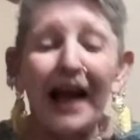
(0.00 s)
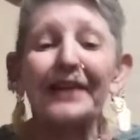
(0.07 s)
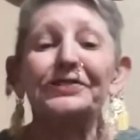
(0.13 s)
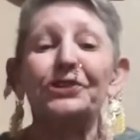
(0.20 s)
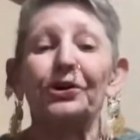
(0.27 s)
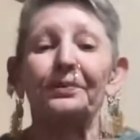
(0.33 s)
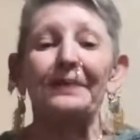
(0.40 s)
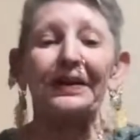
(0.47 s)
I
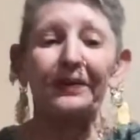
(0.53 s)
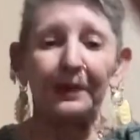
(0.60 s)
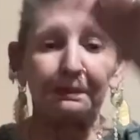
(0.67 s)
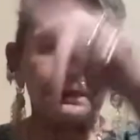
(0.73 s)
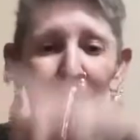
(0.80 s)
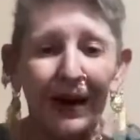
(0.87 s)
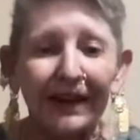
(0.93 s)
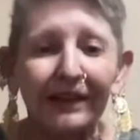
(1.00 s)
term it the
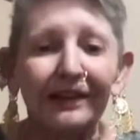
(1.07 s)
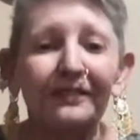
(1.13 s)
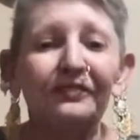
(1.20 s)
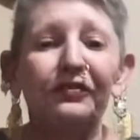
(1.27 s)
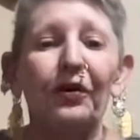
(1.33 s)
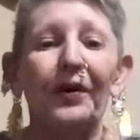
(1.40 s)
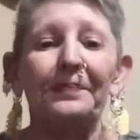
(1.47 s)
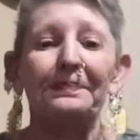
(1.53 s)

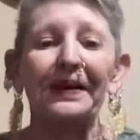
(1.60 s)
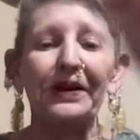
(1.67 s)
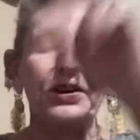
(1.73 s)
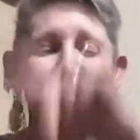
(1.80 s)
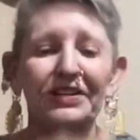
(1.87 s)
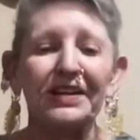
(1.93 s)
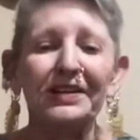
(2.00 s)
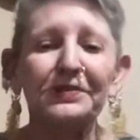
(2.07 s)
pregnant void
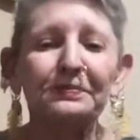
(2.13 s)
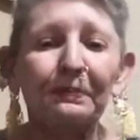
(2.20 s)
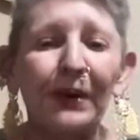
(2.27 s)
because it is